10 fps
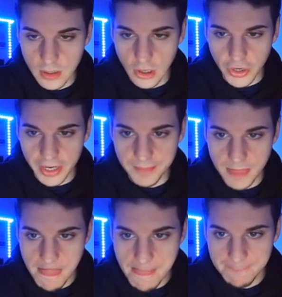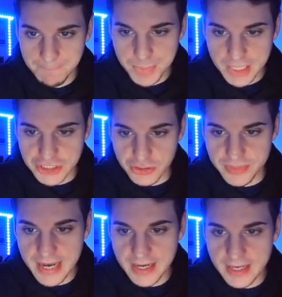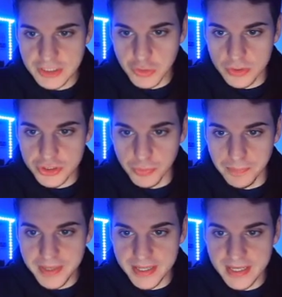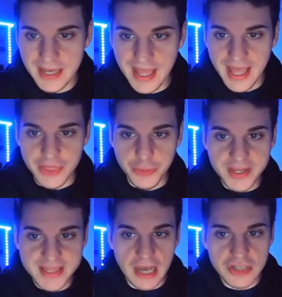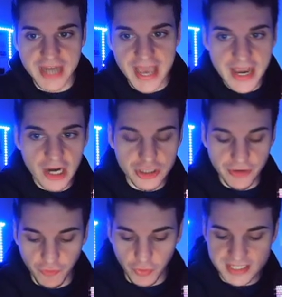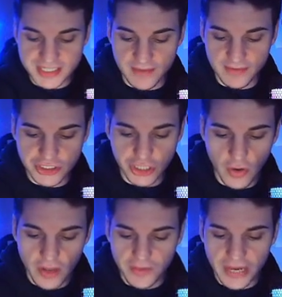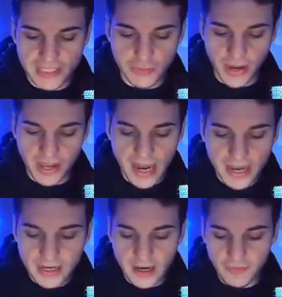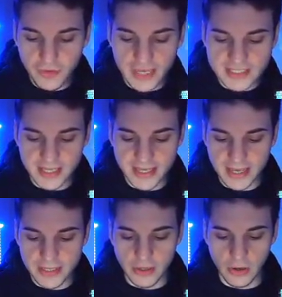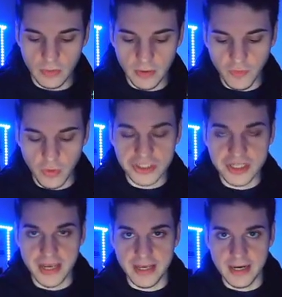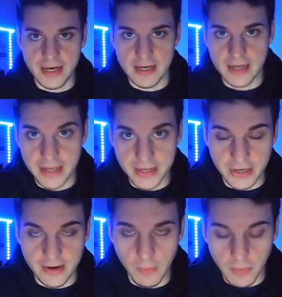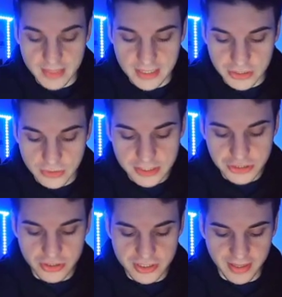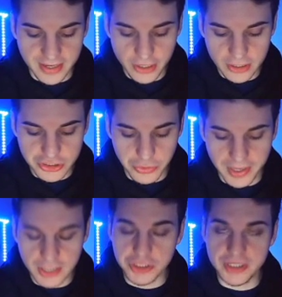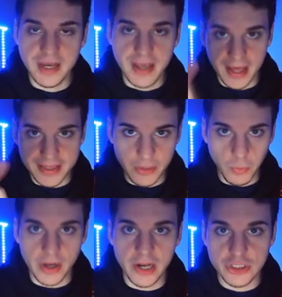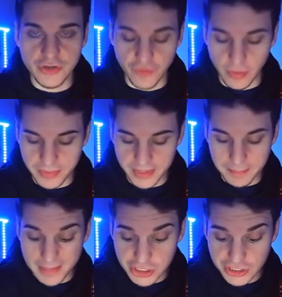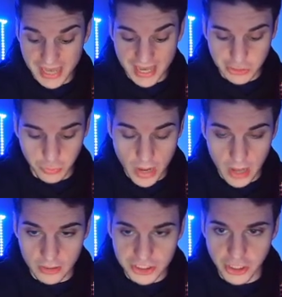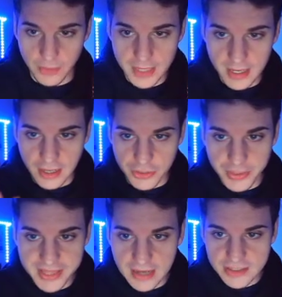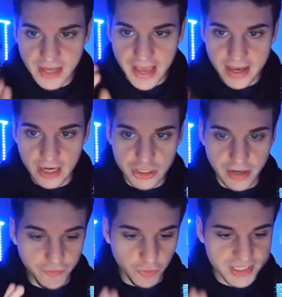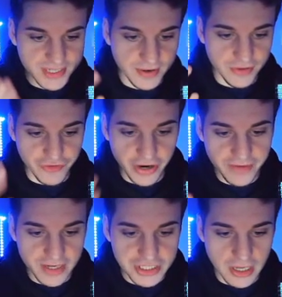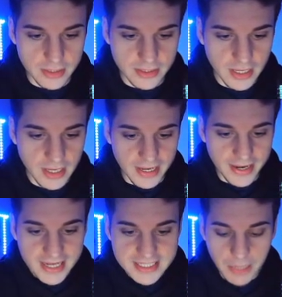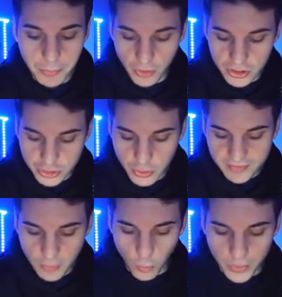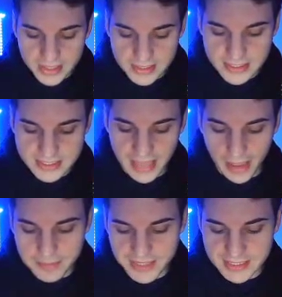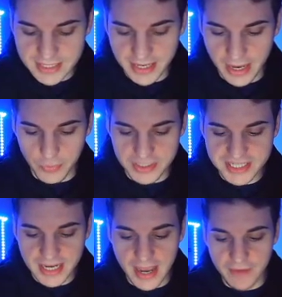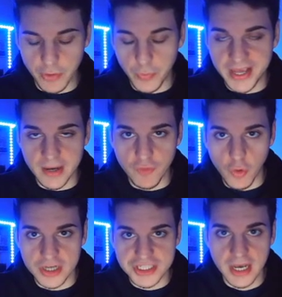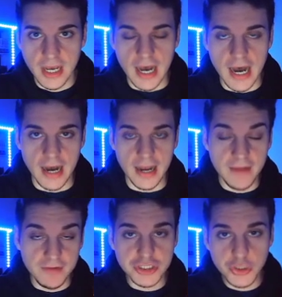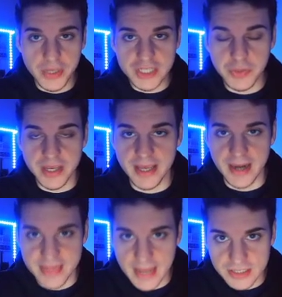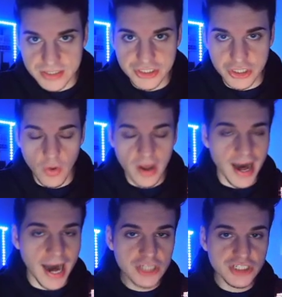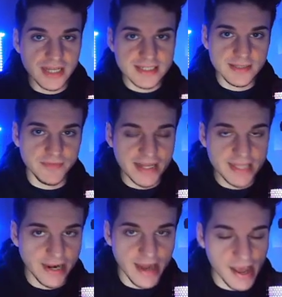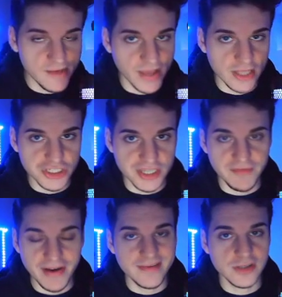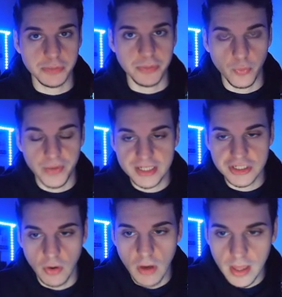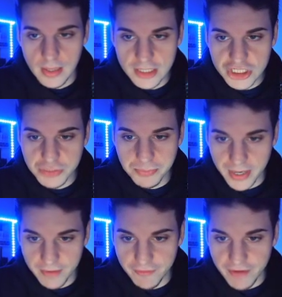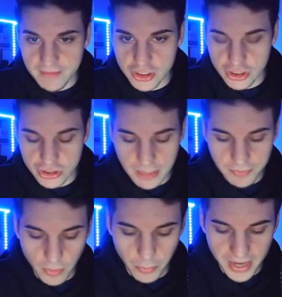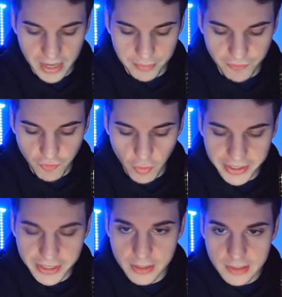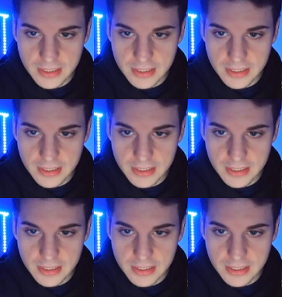Okay, so that is going to be three thousand eight hundred forty-seven. So if you guys rank high enough, you guys can get, you know, of course, a, uh, a good one thousand crystals, and then here's three hundred, and then one hundred from the missions as well. So three thousand eight hundred forty-seven is very, very solid. Next up, we also do have the weekly stamps that's going to get reset every week, of course. Uh, every two weeks, we can get one thousand. So I just like to divide that in half and just say five hundred per week. So let's just book in five hundred on top of what we had before here.